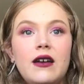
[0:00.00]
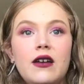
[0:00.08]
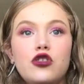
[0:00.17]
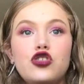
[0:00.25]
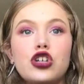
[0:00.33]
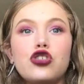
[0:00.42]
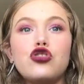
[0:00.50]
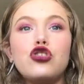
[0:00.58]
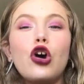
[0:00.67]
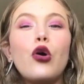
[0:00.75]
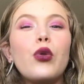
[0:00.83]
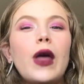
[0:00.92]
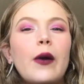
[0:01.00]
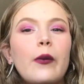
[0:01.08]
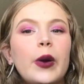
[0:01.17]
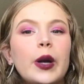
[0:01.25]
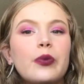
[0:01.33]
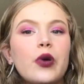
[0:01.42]
just know that
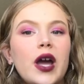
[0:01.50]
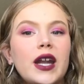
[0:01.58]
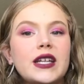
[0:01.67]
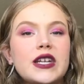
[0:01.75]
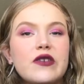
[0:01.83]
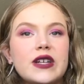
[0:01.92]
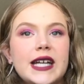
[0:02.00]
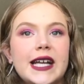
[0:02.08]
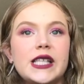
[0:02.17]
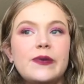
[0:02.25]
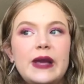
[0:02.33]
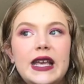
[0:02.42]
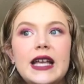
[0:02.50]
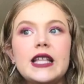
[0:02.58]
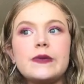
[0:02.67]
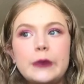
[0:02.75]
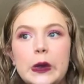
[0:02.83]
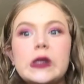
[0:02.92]
when a product irritates me,
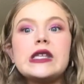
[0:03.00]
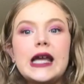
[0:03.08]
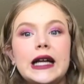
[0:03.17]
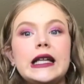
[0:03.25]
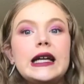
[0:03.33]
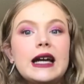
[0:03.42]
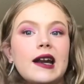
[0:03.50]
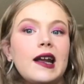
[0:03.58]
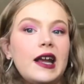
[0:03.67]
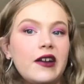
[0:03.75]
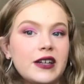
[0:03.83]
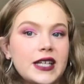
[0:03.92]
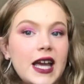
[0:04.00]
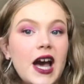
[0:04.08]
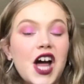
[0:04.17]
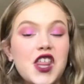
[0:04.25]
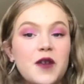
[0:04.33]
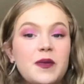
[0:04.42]
it's most likely gonna irritate
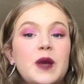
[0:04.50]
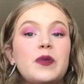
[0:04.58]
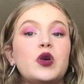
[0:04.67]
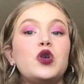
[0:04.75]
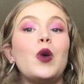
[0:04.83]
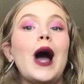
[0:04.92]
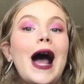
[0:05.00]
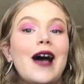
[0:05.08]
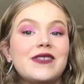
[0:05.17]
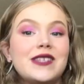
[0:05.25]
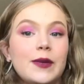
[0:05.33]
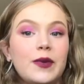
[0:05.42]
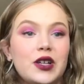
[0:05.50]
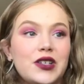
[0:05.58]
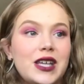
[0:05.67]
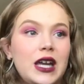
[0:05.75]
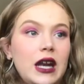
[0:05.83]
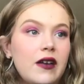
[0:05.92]
other people who have similar
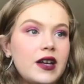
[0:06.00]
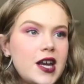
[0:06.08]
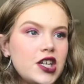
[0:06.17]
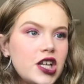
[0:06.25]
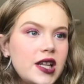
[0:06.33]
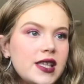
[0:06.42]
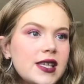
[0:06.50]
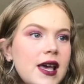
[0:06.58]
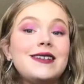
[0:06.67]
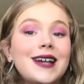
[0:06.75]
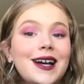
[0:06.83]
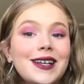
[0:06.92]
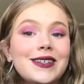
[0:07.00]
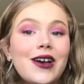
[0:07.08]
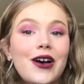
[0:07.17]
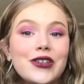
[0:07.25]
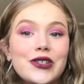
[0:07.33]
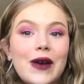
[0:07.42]
skin irritations. It does
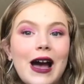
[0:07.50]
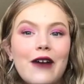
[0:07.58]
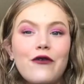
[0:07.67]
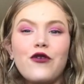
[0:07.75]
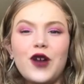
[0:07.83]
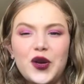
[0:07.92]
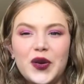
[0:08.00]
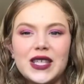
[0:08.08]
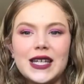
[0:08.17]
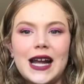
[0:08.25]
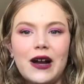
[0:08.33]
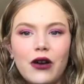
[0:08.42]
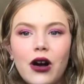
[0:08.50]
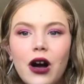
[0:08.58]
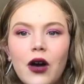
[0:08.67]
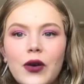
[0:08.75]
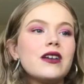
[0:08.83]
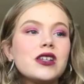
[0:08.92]
also have fragrance and
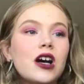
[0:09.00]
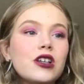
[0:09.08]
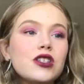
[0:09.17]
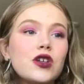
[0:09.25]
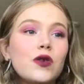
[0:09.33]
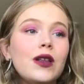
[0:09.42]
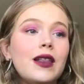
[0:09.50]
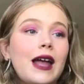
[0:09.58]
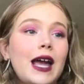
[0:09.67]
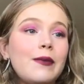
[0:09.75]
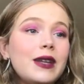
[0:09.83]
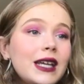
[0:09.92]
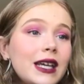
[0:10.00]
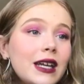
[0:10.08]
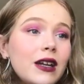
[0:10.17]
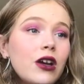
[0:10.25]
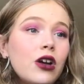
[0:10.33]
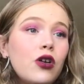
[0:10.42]
alcohol. There's also a
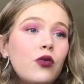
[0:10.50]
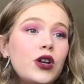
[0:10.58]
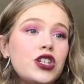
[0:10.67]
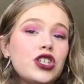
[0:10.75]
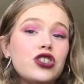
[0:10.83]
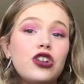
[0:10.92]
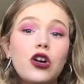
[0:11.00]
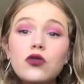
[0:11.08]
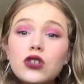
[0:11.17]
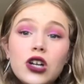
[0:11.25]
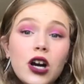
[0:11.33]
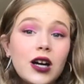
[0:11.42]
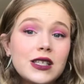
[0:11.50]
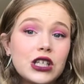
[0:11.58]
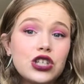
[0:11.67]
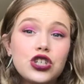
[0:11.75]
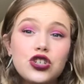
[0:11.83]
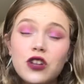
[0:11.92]
limonene, which is known to cause
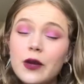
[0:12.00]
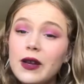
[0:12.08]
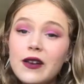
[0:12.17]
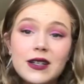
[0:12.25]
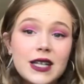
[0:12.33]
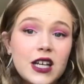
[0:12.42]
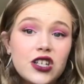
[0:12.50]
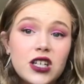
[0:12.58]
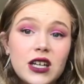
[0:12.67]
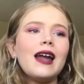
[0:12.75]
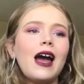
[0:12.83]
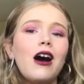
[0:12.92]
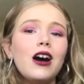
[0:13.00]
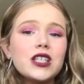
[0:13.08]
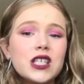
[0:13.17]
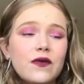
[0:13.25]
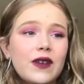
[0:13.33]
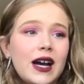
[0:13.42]
extreme irritation. And I
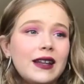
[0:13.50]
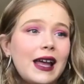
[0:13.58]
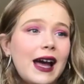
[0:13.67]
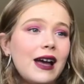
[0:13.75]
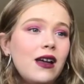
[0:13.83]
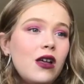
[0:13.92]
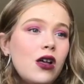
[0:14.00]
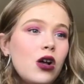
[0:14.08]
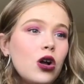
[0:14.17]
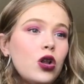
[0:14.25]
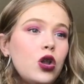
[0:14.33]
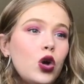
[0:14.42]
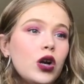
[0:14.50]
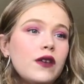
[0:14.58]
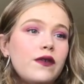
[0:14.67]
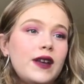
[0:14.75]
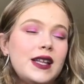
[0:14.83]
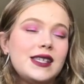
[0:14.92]
also found that
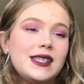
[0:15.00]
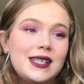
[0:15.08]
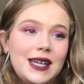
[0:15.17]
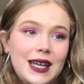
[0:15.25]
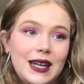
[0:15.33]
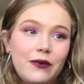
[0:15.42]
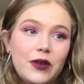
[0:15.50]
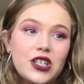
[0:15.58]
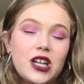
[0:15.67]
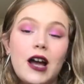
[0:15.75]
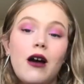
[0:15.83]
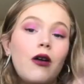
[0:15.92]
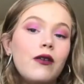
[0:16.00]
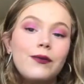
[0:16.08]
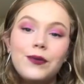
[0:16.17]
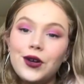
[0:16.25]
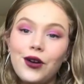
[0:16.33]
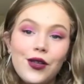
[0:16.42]
chlorphenesin, which I'll
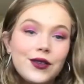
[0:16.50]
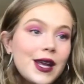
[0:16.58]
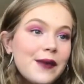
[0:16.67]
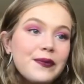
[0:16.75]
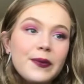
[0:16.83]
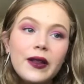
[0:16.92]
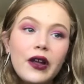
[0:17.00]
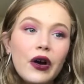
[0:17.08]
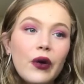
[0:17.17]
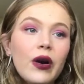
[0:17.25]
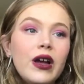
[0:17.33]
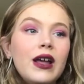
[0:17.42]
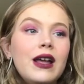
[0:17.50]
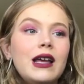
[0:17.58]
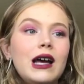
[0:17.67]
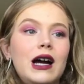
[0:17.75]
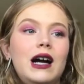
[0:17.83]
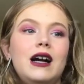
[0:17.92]
put all the names below,
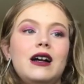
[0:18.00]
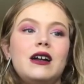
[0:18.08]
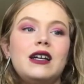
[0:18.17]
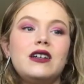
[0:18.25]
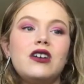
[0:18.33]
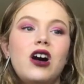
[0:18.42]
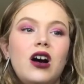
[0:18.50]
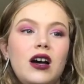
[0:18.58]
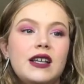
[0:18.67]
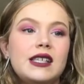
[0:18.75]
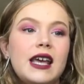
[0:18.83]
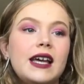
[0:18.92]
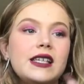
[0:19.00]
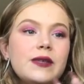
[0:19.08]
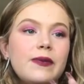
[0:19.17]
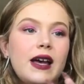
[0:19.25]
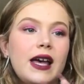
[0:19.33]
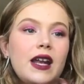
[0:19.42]
uh, can cause
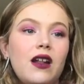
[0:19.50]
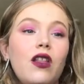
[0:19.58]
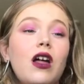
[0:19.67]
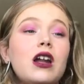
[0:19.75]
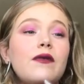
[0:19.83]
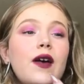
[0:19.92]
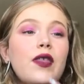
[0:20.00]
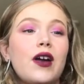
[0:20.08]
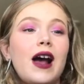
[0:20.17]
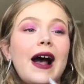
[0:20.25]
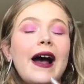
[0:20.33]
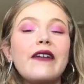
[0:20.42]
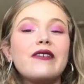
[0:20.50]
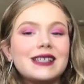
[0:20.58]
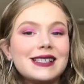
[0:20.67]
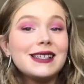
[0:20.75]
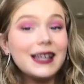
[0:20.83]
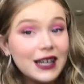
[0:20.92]
eczema and a lot of other
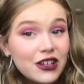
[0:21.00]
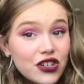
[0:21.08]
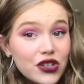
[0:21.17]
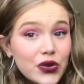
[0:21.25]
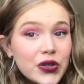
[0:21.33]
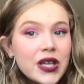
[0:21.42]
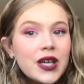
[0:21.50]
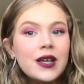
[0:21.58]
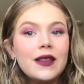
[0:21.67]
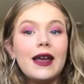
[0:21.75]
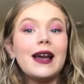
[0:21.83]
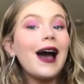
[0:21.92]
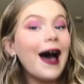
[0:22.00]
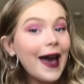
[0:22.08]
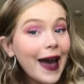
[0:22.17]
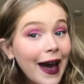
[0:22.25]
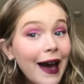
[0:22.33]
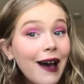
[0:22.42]
high-risk skin issues like I
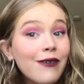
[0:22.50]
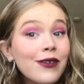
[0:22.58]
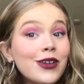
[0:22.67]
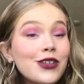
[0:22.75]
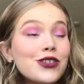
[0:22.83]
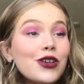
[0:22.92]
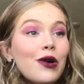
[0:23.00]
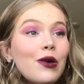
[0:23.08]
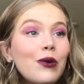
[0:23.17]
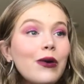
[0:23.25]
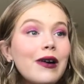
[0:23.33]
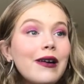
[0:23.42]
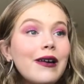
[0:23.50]
have. So,